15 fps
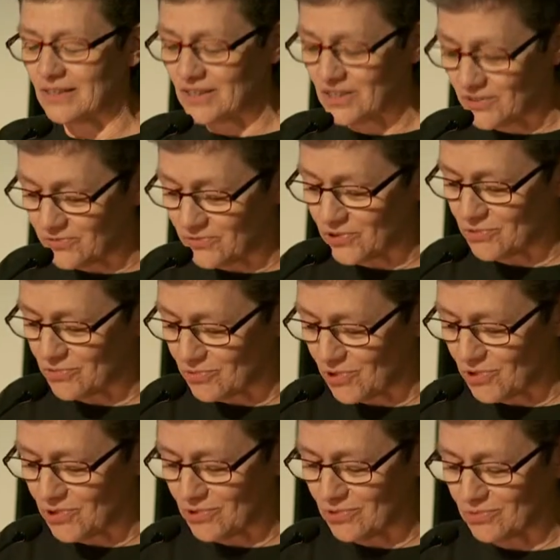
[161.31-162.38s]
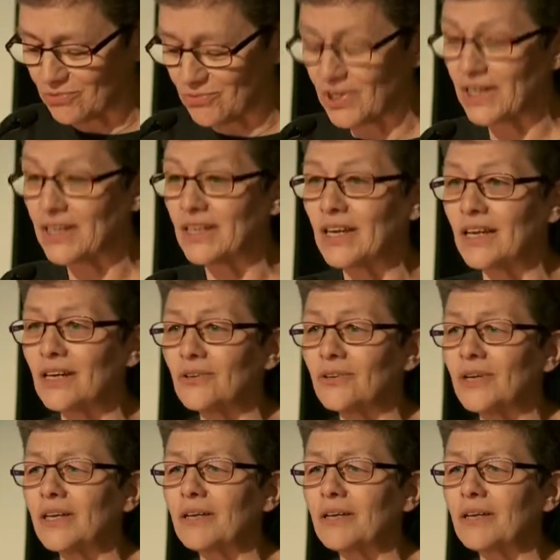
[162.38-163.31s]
a different role right now,